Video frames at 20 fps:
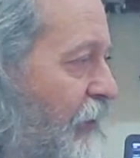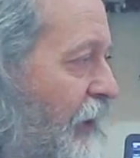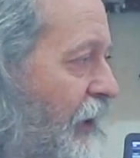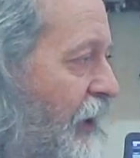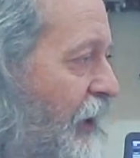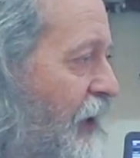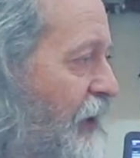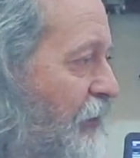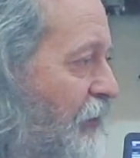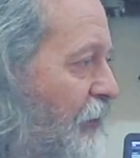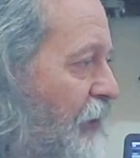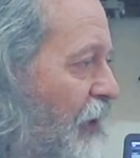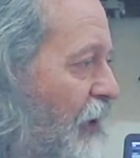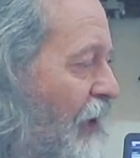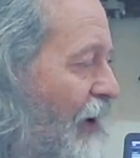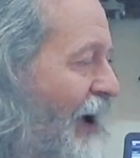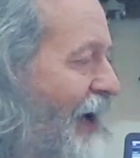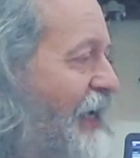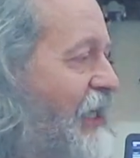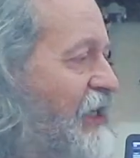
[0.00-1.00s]
In
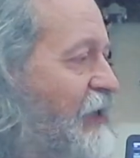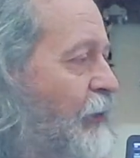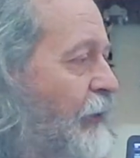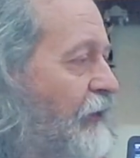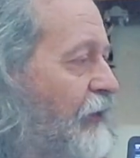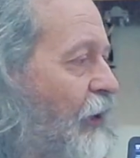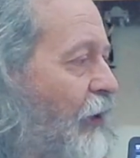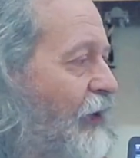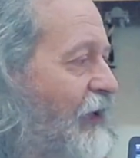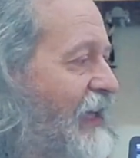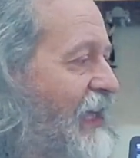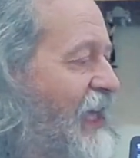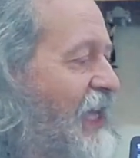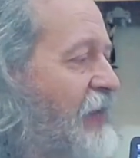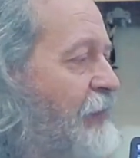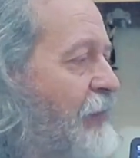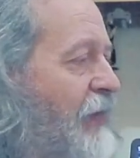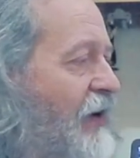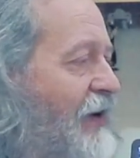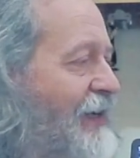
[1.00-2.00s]
bar 8 we've got an
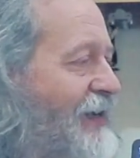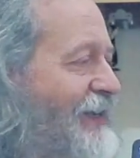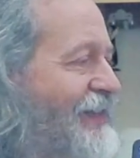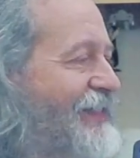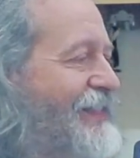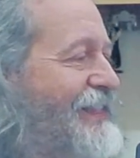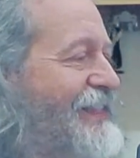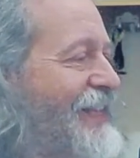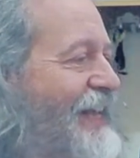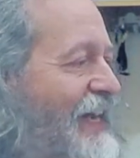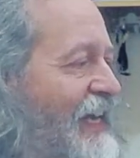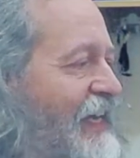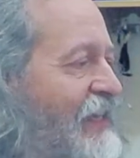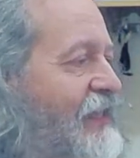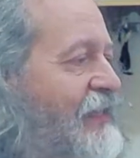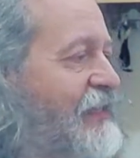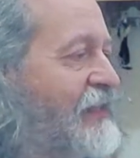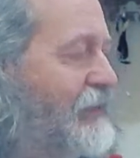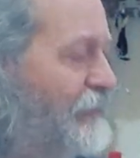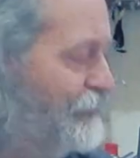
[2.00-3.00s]
E minor
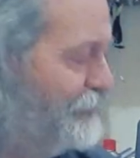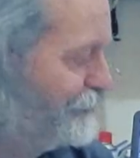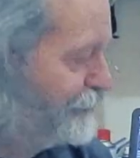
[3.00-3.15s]
6.